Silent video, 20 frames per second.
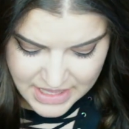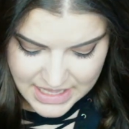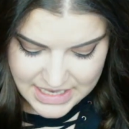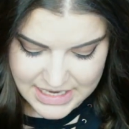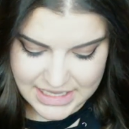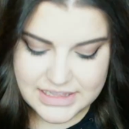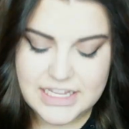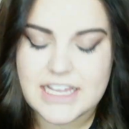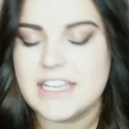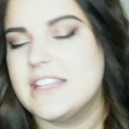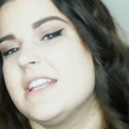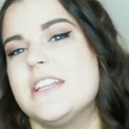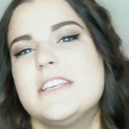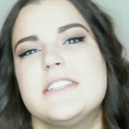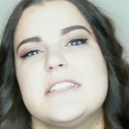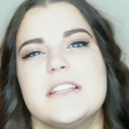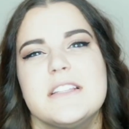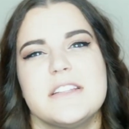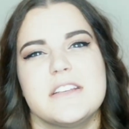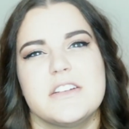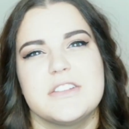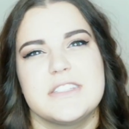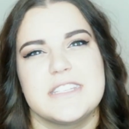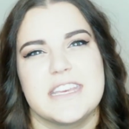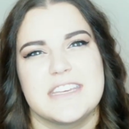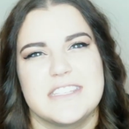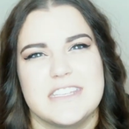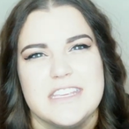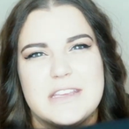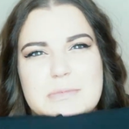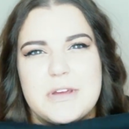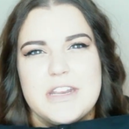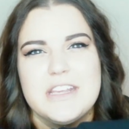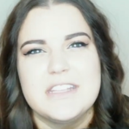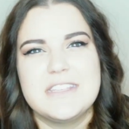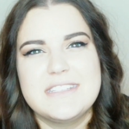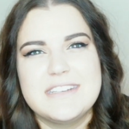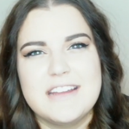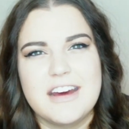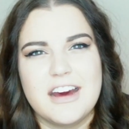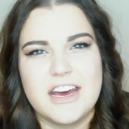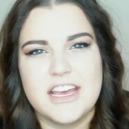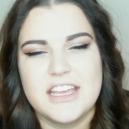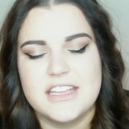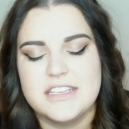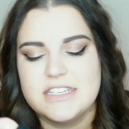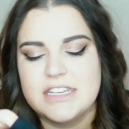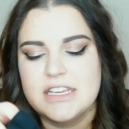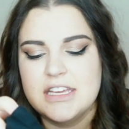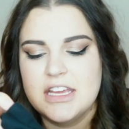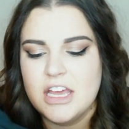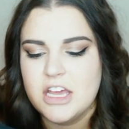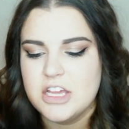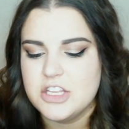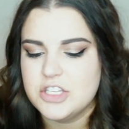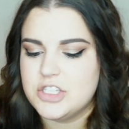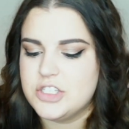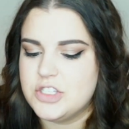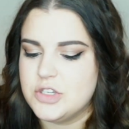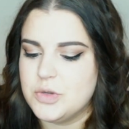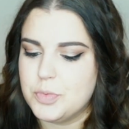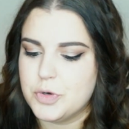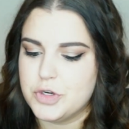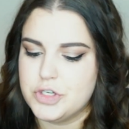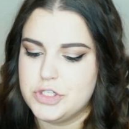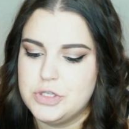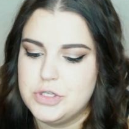and I like that it's a little sexy, but it's not super